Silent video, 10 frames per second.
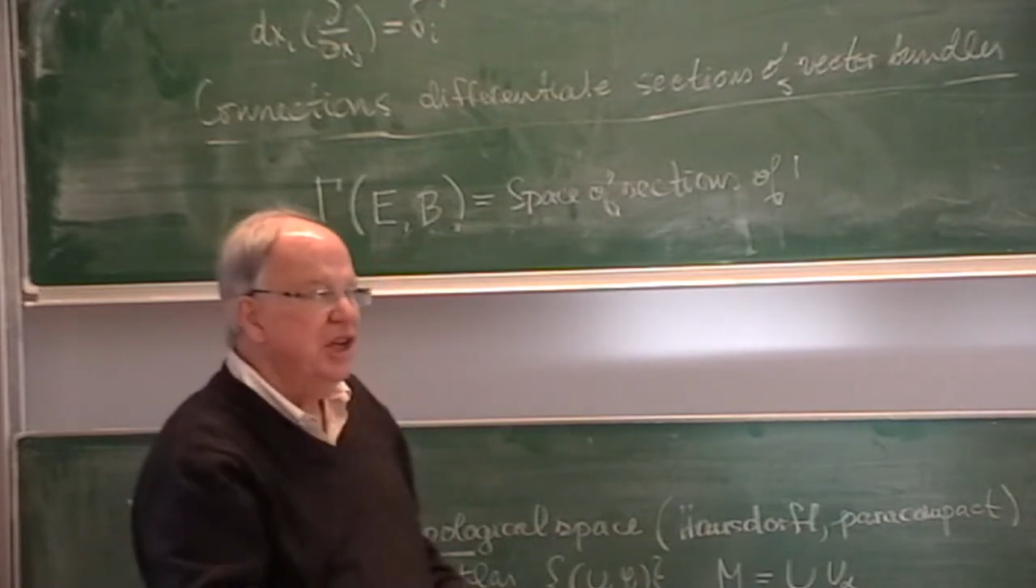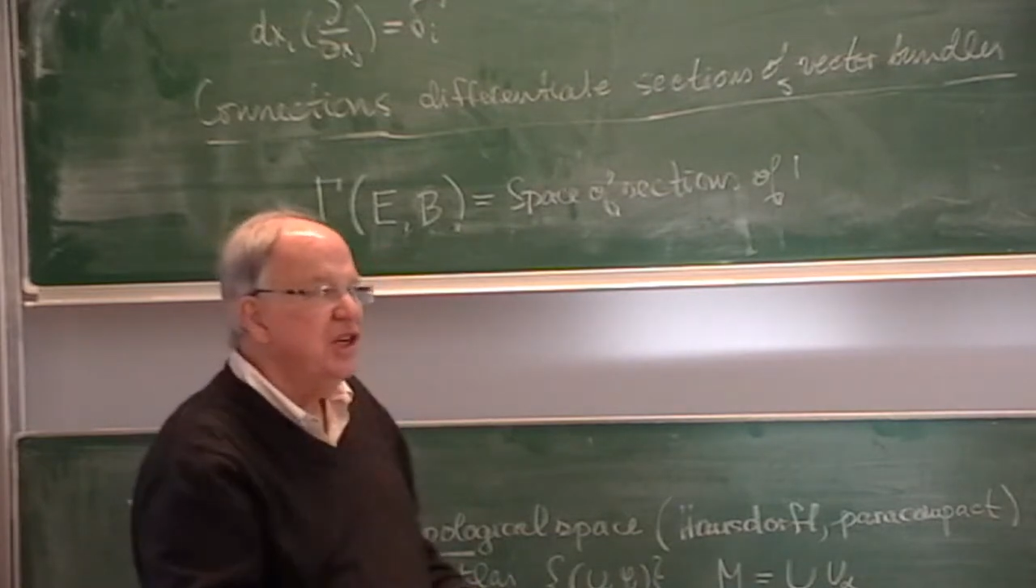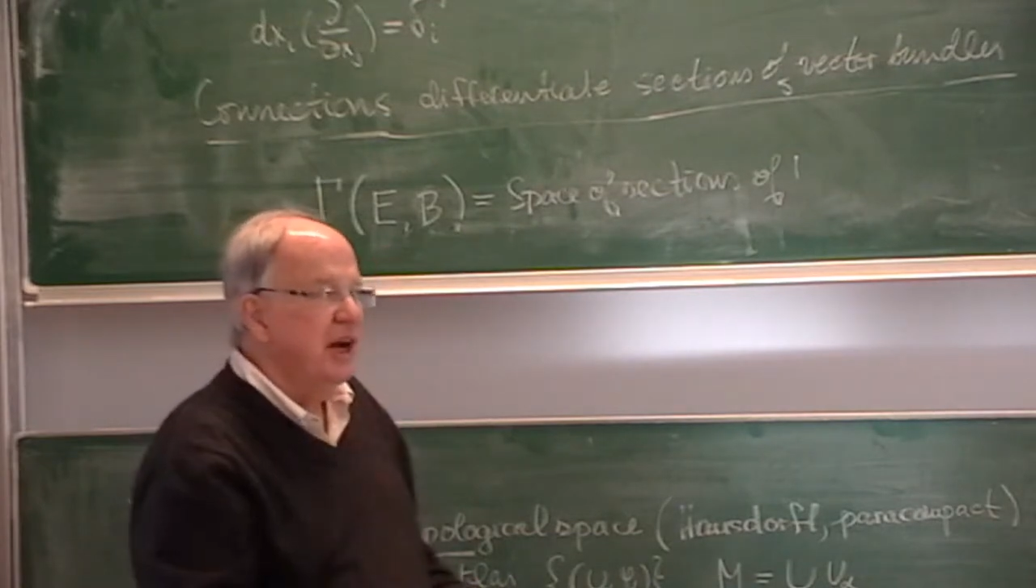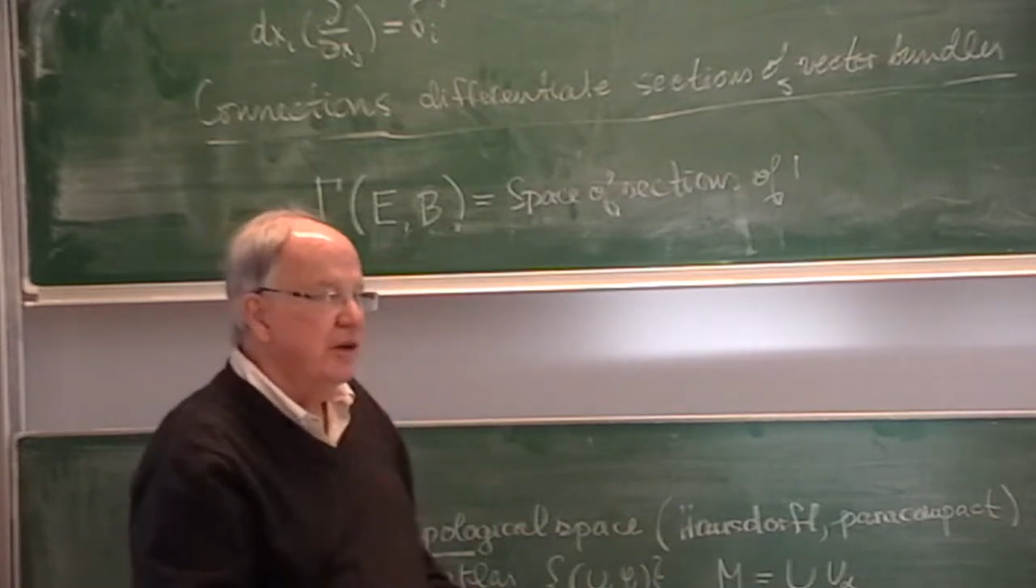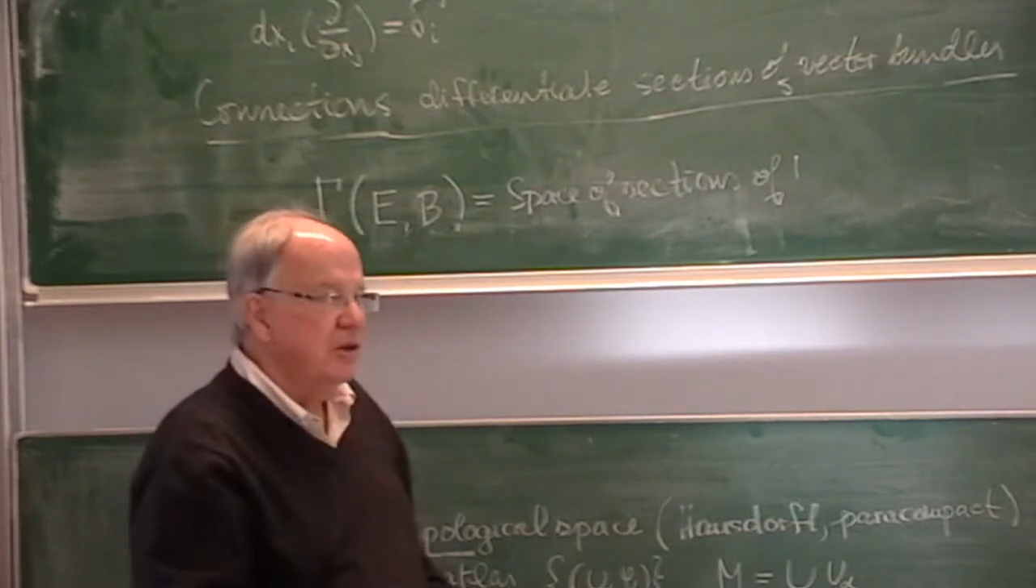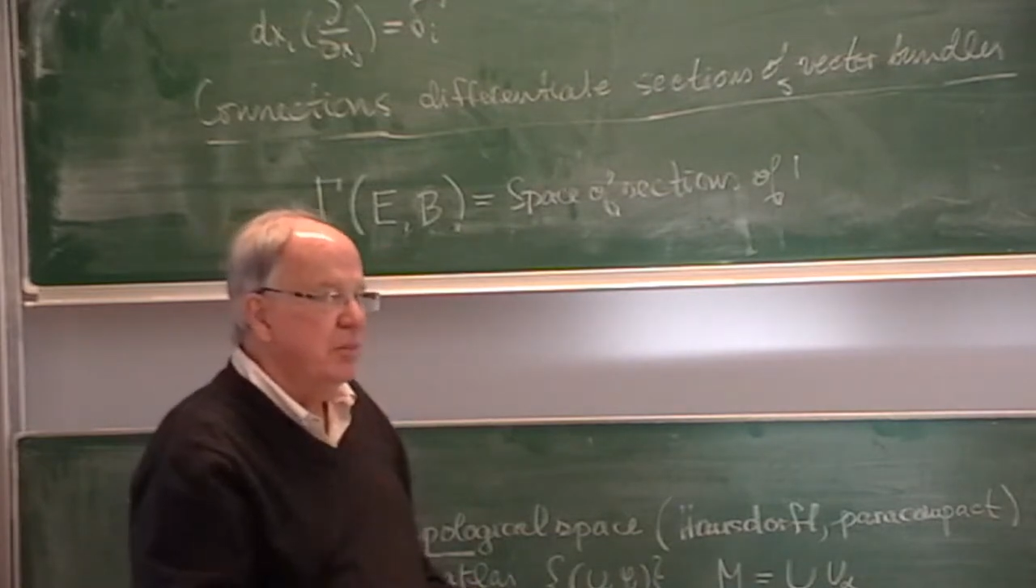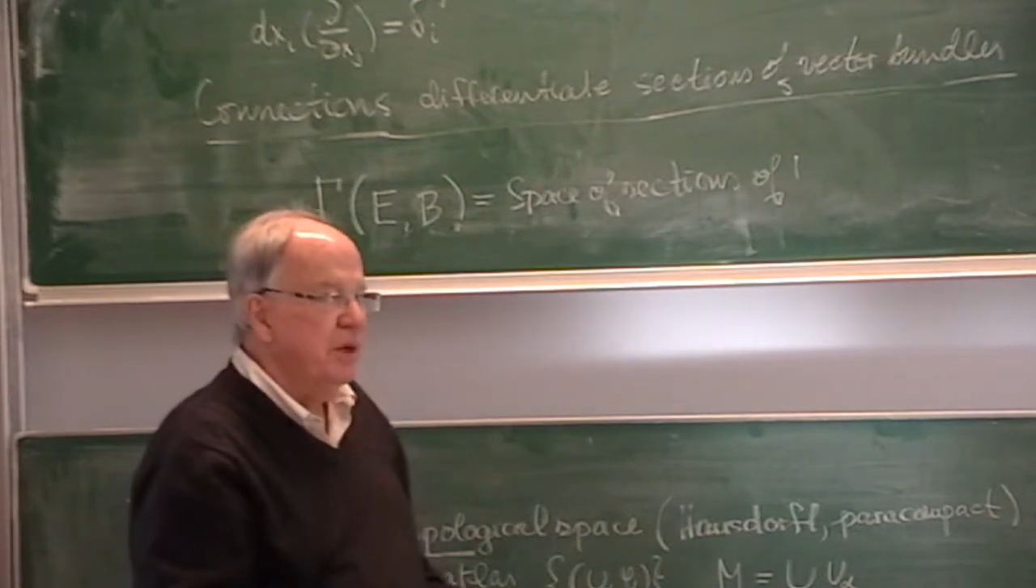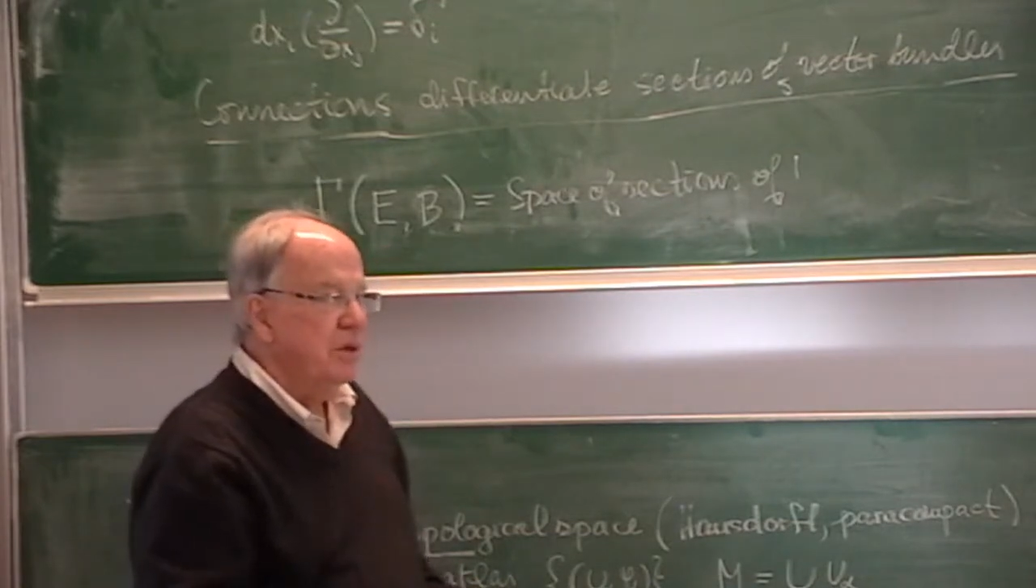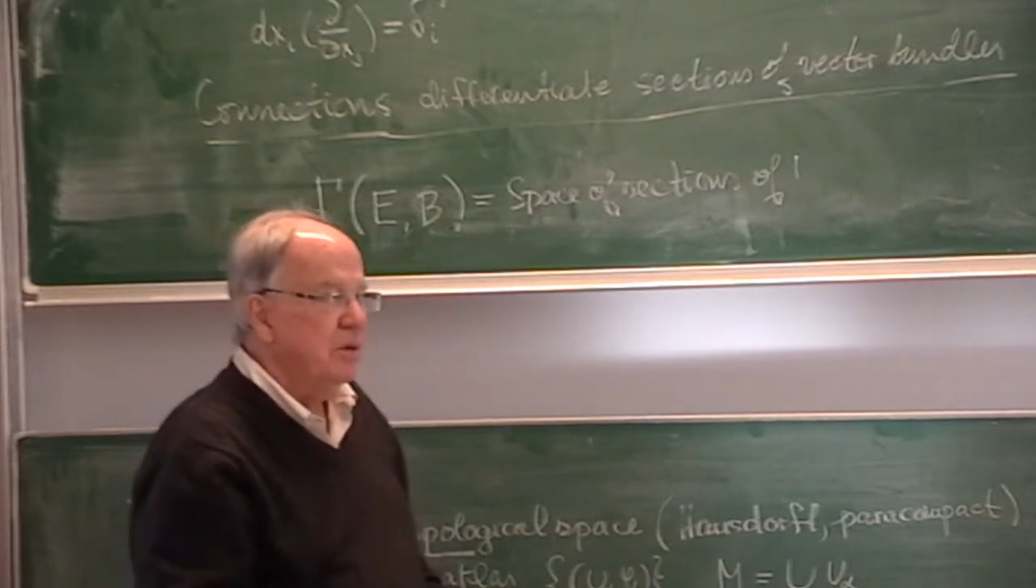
entire space.